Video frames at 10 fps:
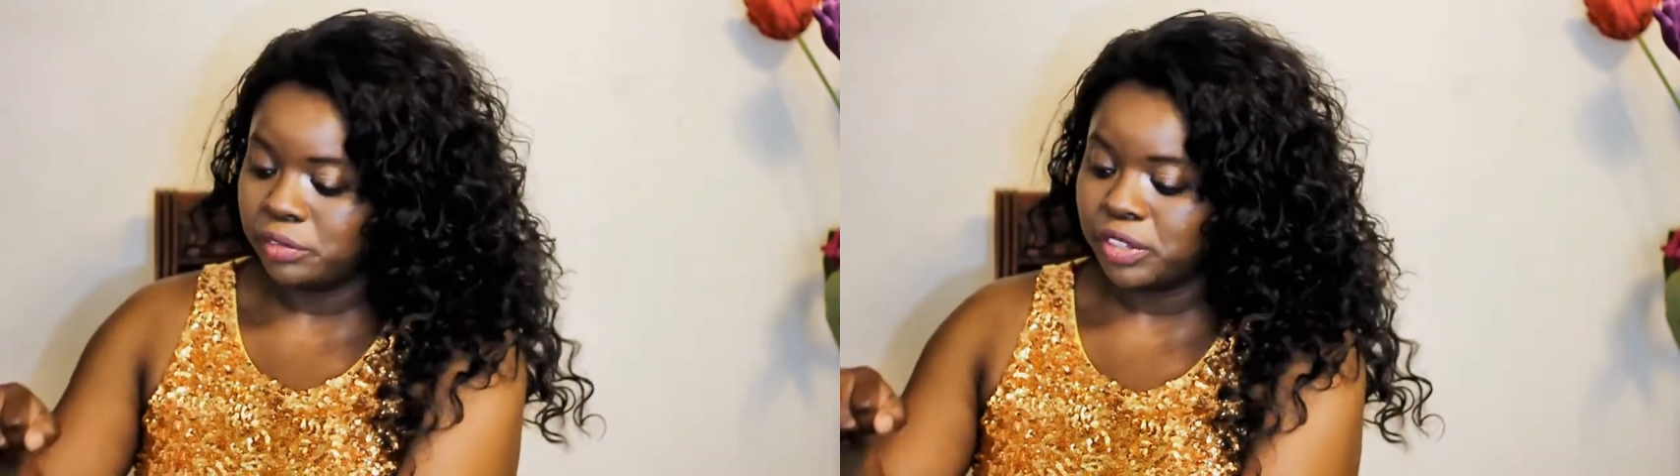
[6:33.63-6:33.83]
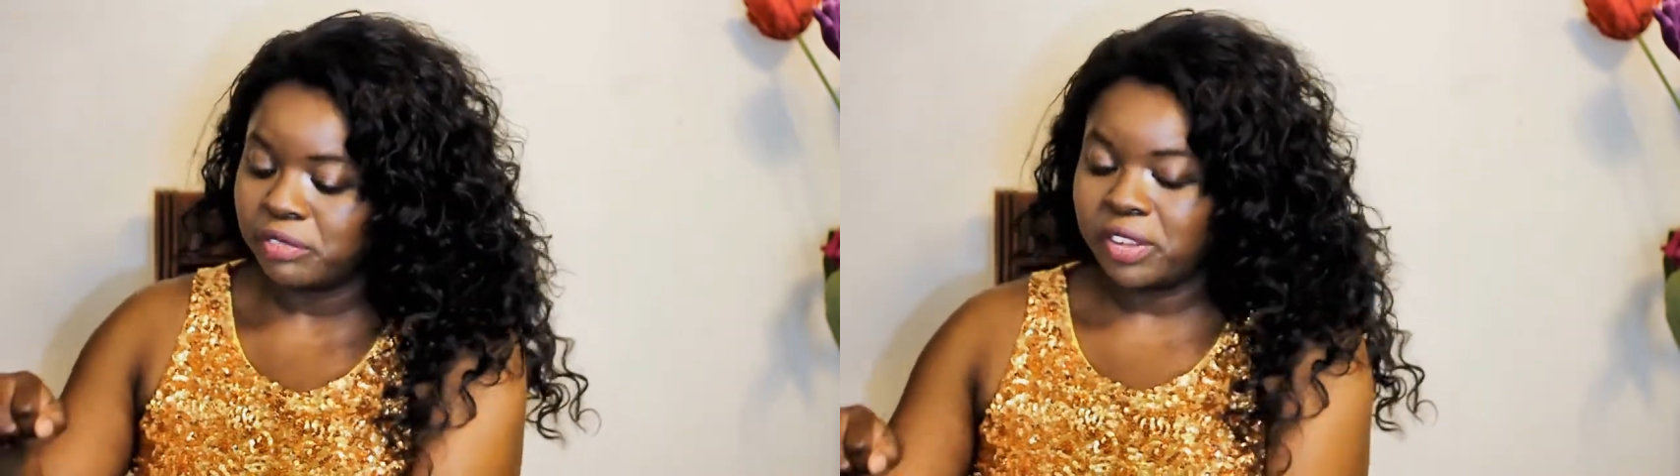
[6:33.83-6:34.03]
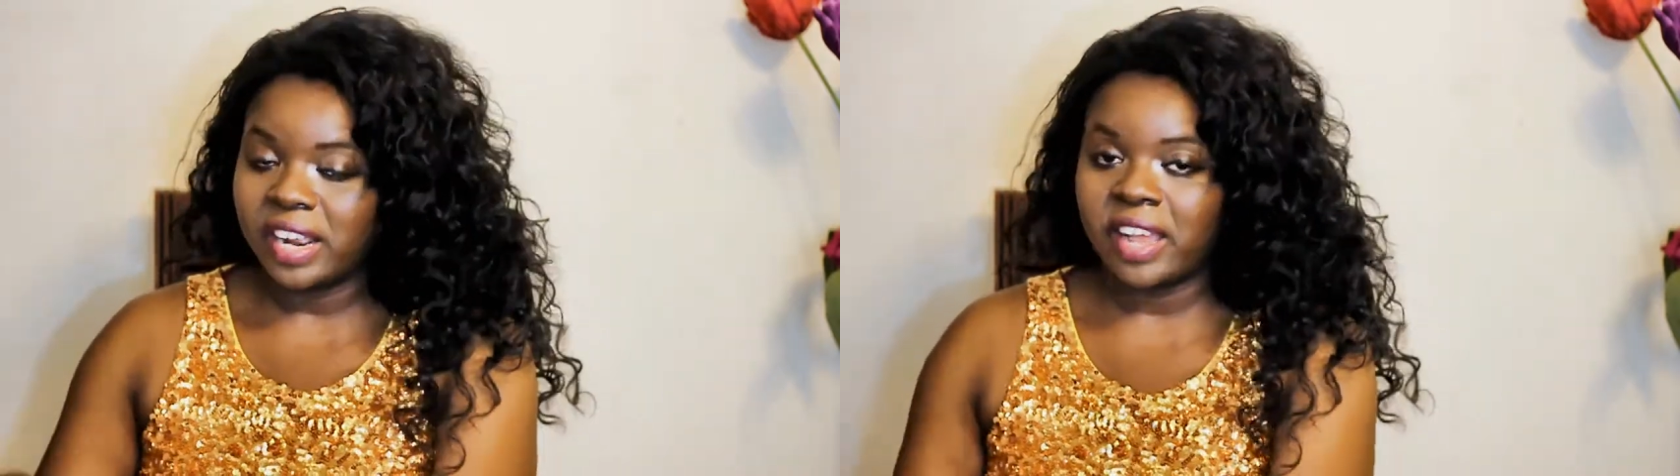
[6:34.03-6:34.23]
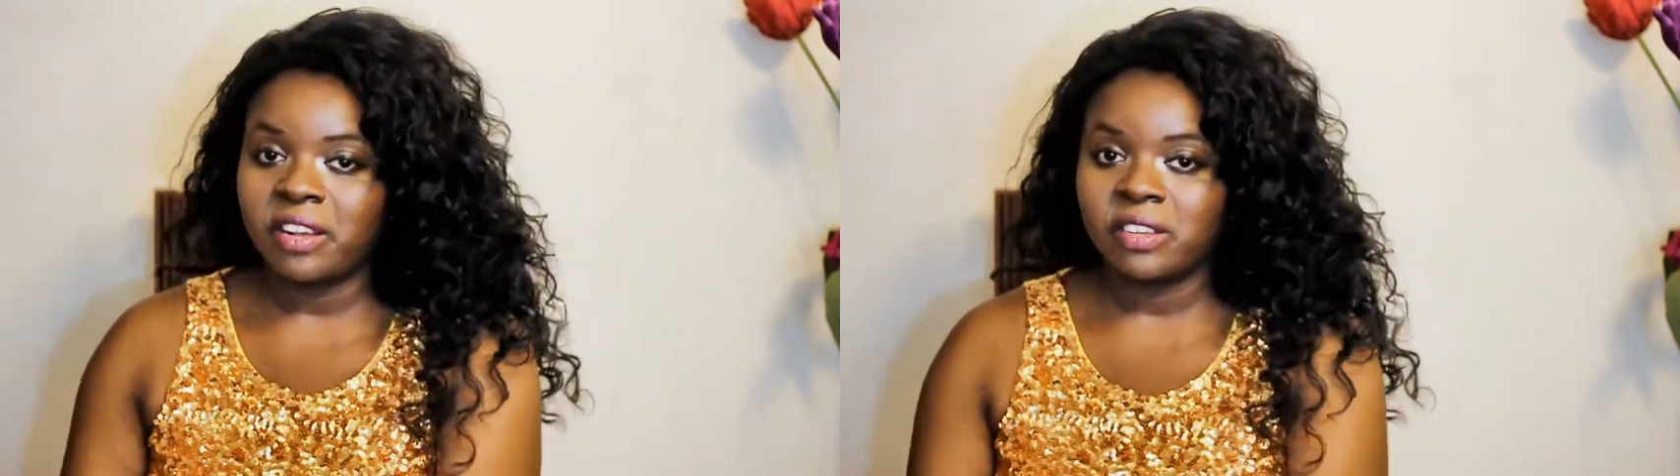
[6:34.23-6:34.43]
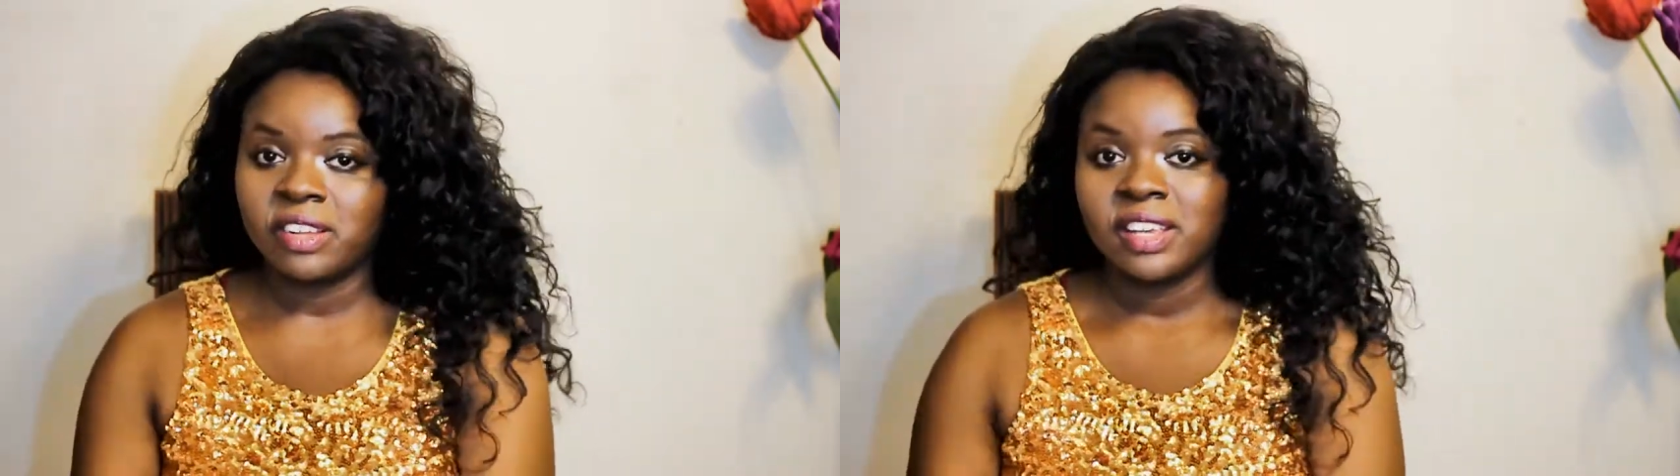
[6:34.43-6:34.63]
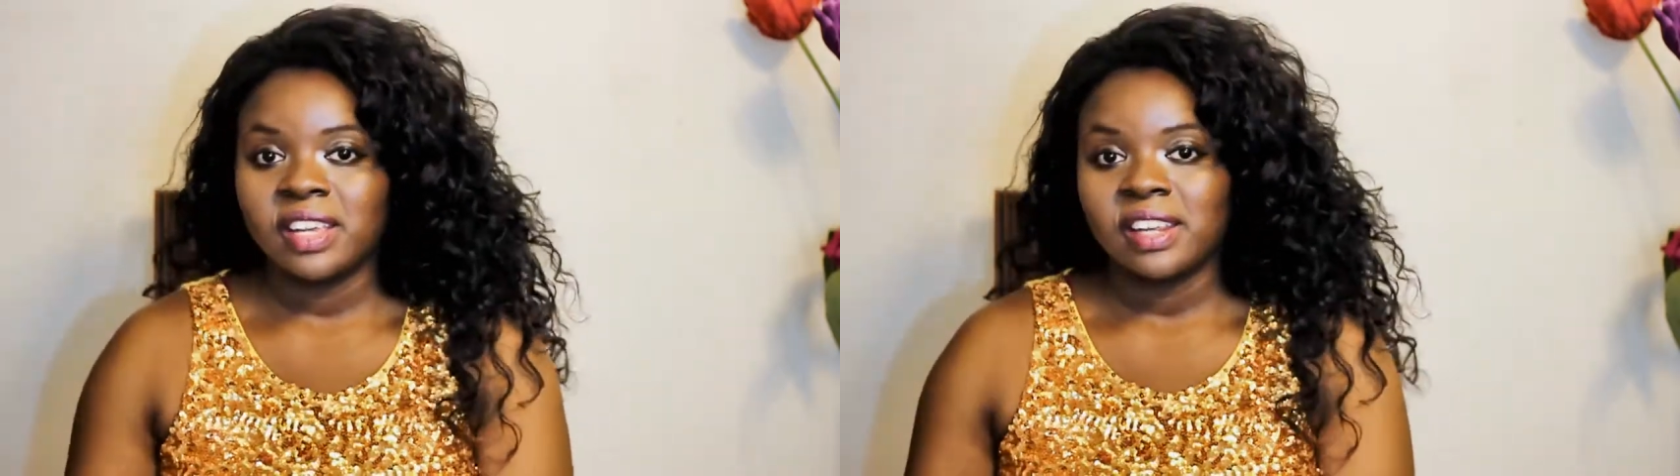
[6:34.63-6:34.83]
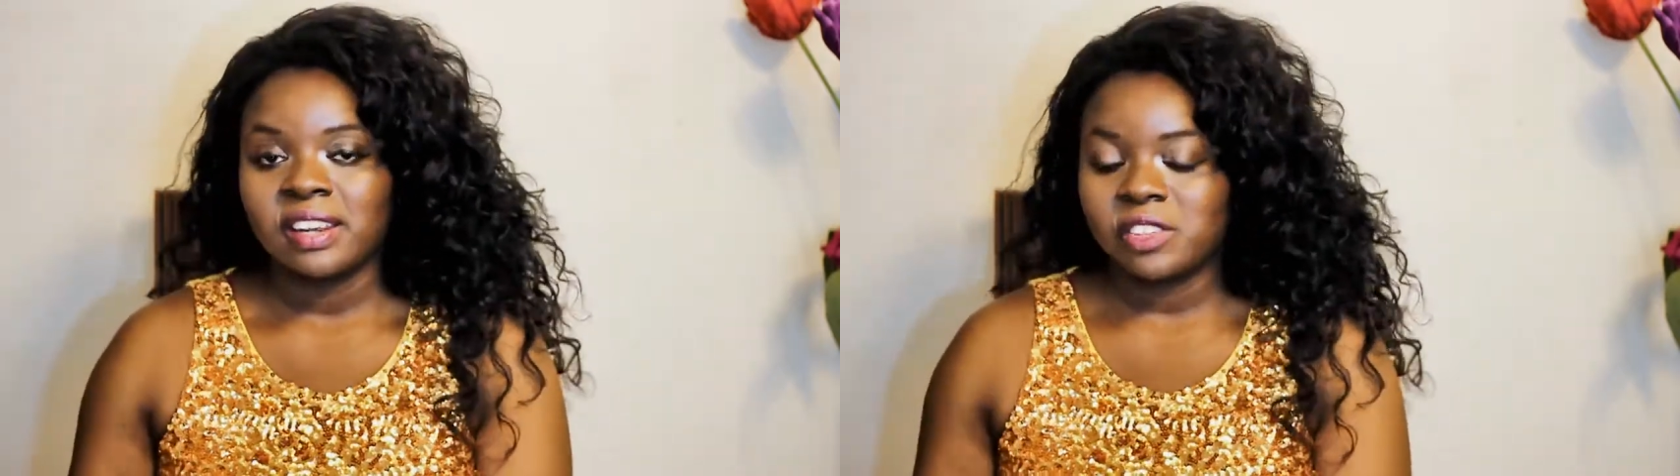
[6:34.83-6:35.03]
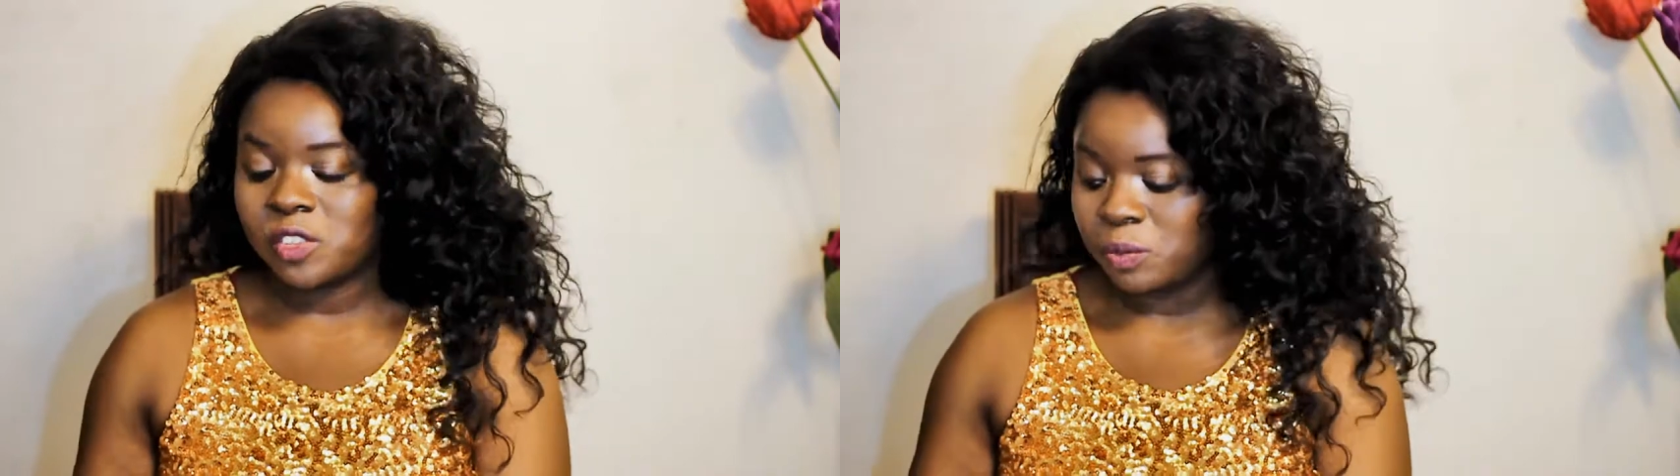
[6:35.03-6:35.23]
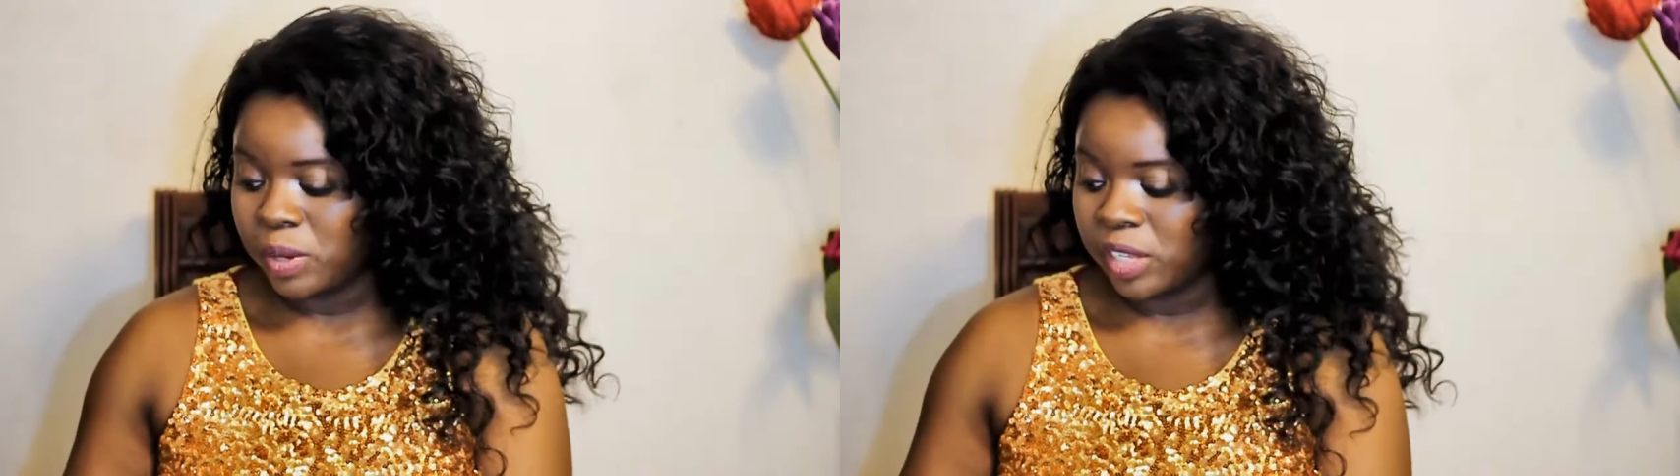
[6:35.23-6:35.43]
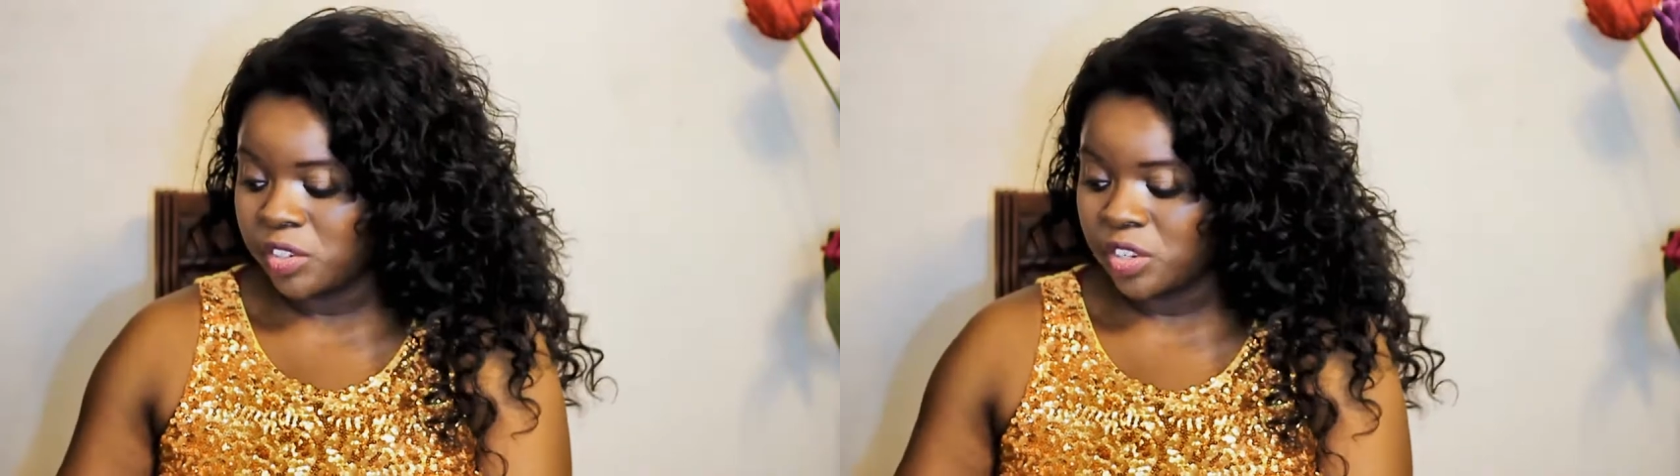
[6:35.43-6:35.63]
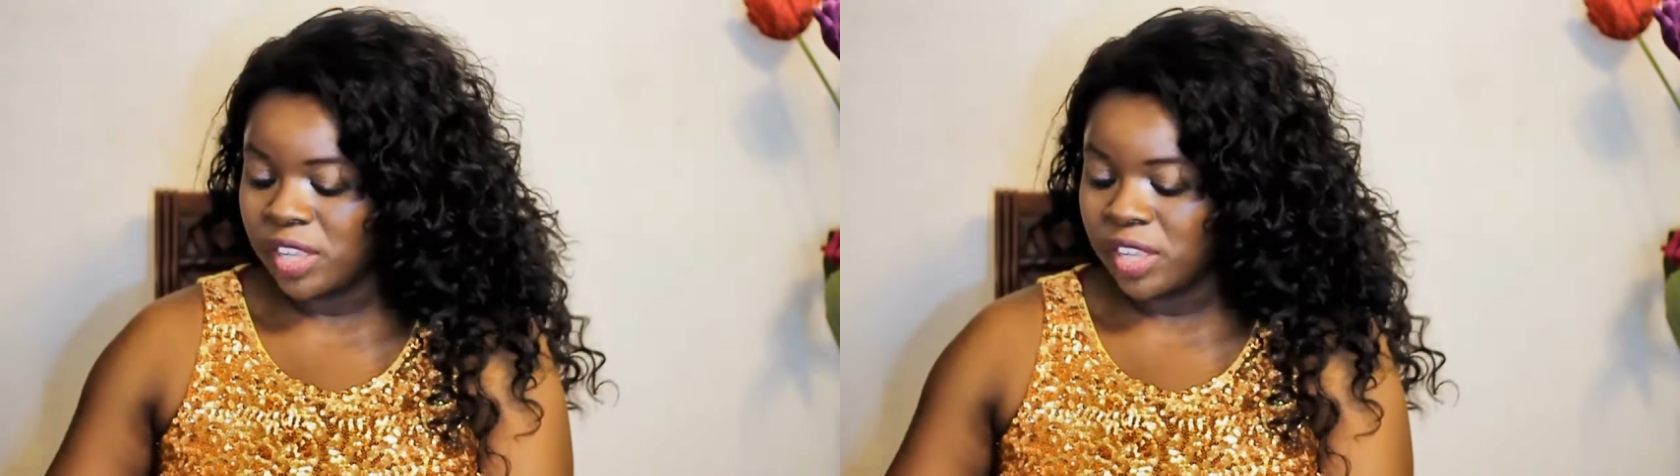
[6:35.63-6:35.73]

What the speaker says: fluff it out, not too much,